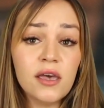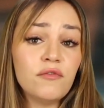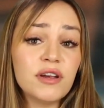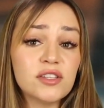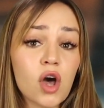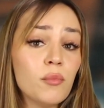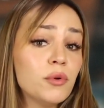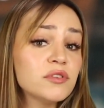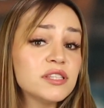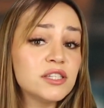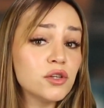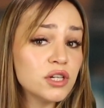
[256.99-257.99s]
For example,
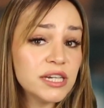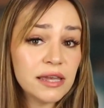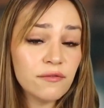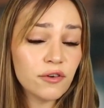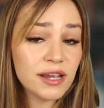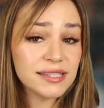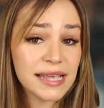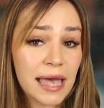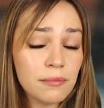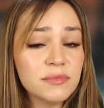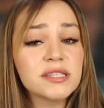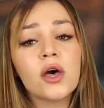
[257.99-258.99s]
studying for
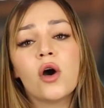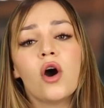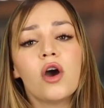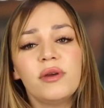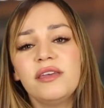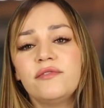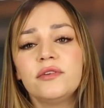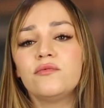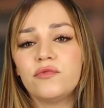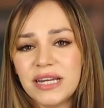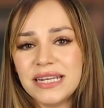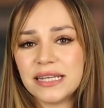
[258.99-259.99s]
exams or even
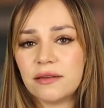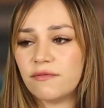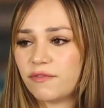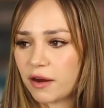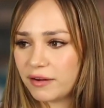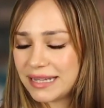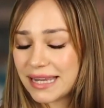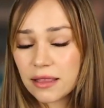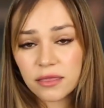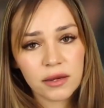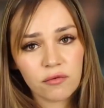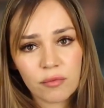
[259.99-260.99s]
reading very
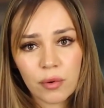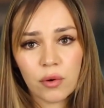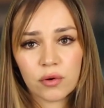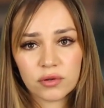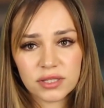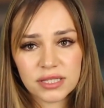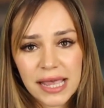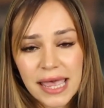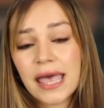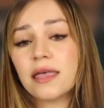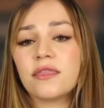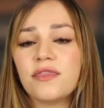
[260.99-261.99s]
lengthy reports.
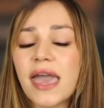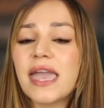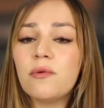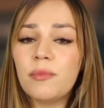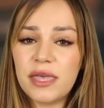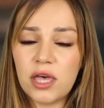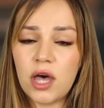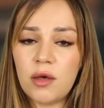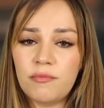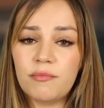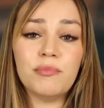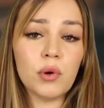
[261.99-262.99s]
They will
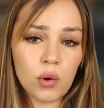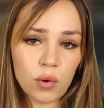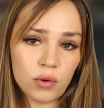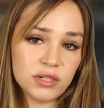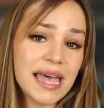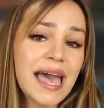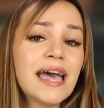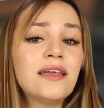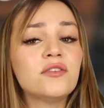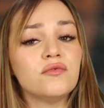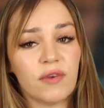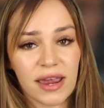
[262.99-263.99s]
become bored
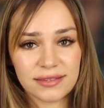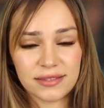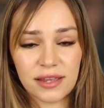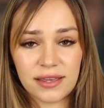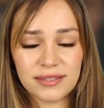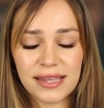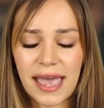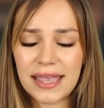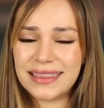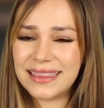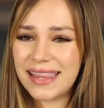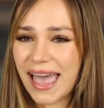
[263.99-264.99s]
and restless
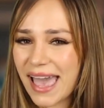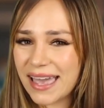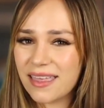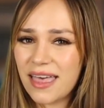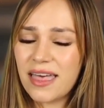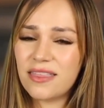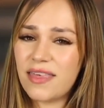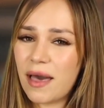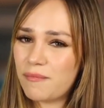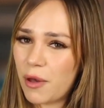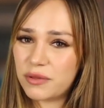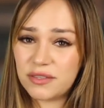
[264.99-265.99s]
and lack that
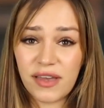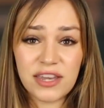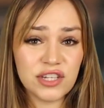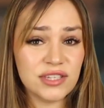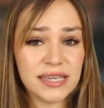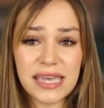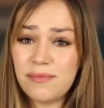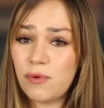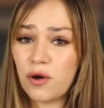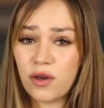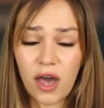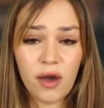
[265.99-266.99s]
motivation to keep
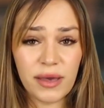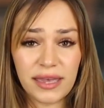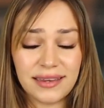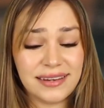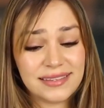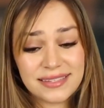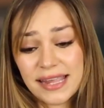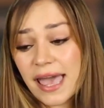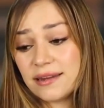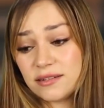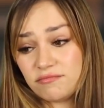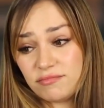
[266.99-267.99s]
on going, and
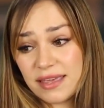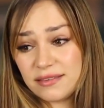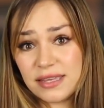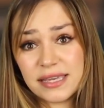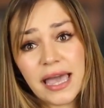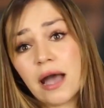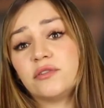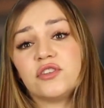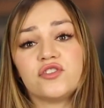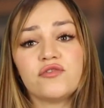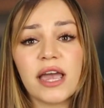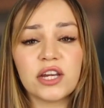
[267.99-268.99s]
instead, they seek out
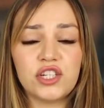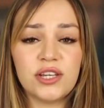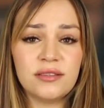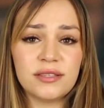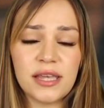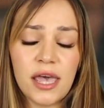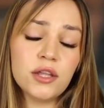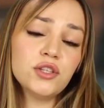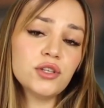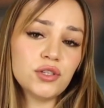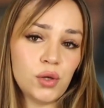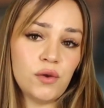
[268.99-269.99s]
distractions to
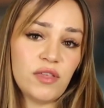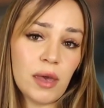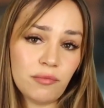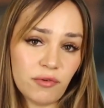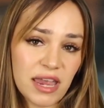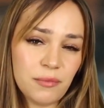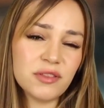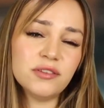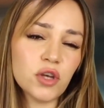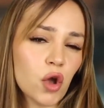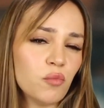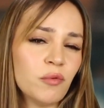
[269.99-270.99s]
soothe their brain with
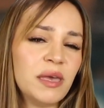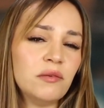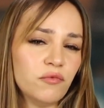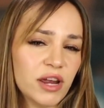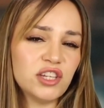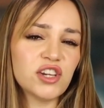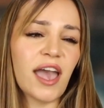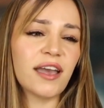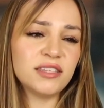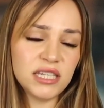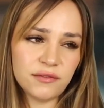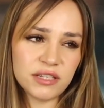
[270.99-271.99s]
dopamine-rich
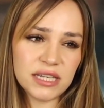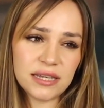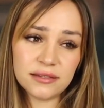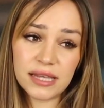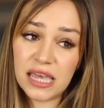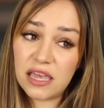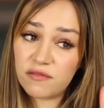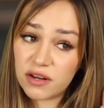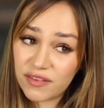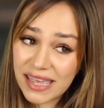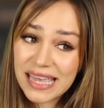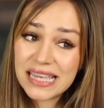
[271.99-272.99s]
activities, even if
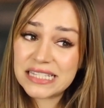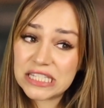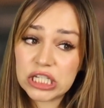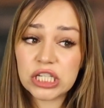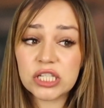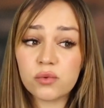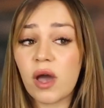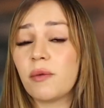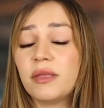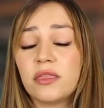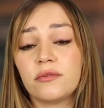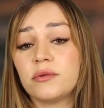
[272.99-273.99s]
it is just
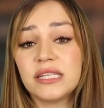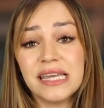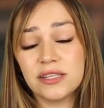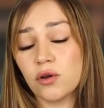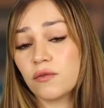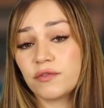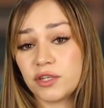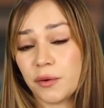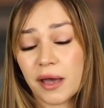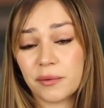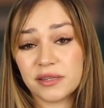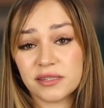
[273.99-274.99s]
swiping through TikTok for 2
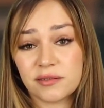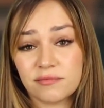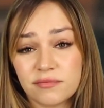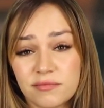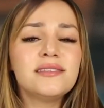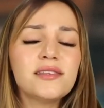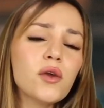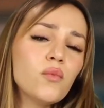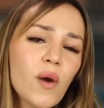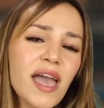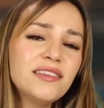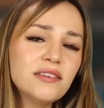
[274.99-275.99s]
hours. So,
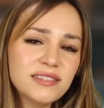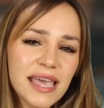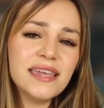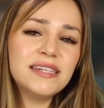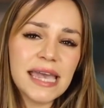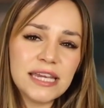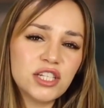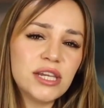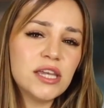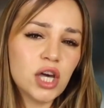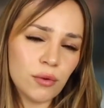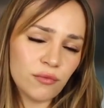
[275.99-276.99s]
where does
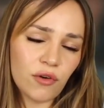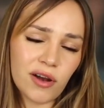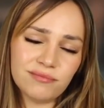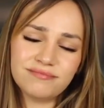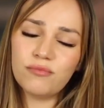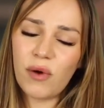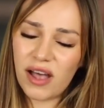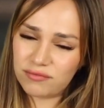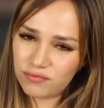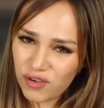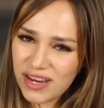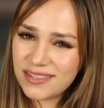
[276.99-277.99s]
ADHD come from? Well,
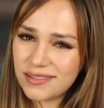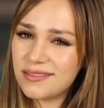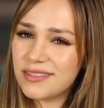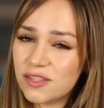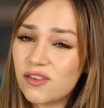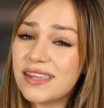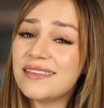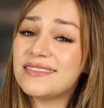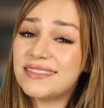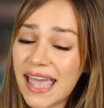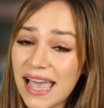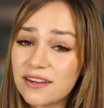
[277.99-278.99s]
recent studies
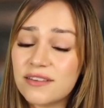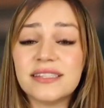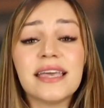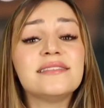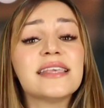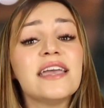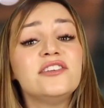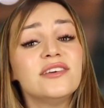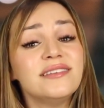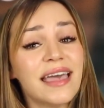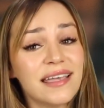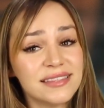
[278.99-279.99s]
tell us it's a
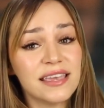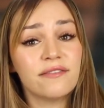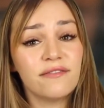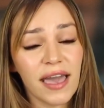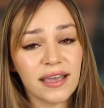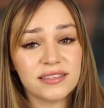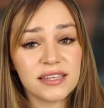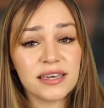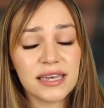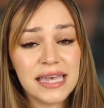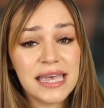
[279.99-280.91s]
genetic factor.